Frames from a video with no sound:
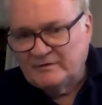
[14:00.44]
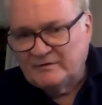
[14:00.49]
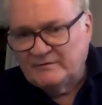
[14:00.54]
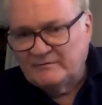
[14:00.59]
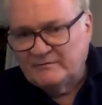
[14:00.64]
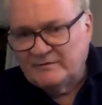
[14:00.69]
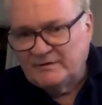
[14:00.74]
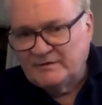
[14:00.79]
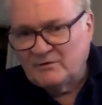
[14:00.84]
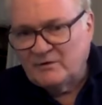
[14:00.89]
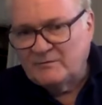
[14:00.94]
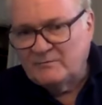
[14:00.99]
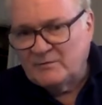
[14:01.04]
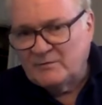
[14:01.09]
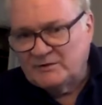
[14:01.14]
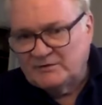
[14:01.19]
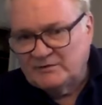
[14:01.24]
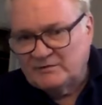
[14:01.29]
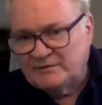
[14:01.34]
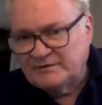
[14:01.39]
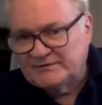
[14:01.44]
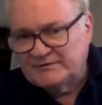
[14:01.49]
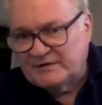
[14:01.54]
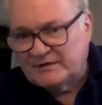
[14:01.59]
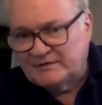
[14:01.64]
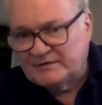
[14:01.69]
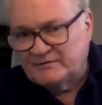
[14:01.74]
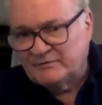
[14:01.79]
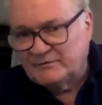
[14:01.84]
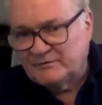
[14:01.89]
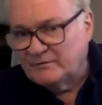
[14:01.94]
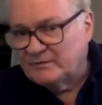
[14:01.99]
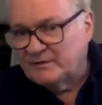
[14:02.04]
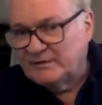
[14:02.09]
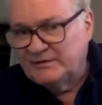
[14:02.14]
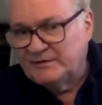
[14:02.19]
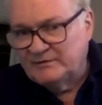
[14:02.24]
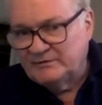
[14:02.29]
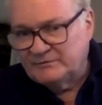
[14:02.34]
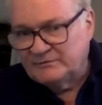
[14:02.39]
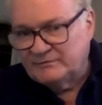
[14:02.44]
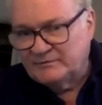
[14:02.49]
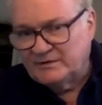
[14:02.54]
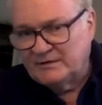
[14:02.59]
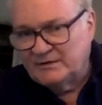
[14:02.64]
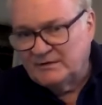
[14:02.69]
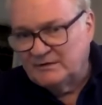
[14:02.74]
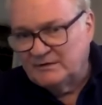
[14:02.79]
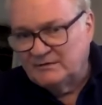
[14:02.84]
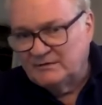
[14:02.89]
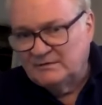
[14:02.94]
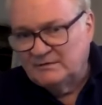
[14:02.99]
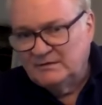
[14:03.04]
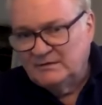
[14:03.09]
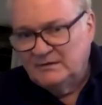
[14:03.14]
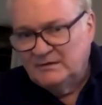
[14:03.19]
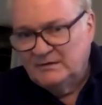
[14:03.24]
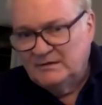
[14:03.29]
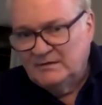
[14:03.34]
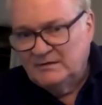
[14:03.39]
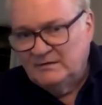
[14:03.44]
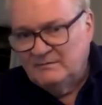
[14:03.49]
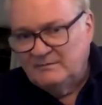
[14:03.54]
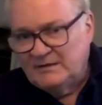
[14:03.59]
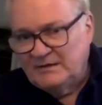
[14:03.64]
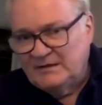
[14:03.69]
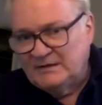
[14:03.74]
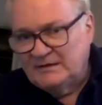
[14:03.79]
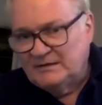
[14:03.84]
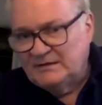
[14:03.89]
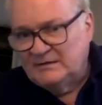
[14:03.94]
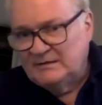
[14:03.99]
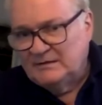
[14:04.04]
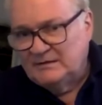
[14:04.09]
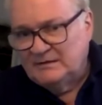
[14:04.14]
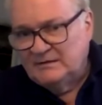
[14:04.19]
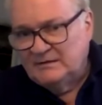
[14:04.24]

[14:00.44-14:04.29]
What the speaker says: of a non-monetary sector or industry, meaning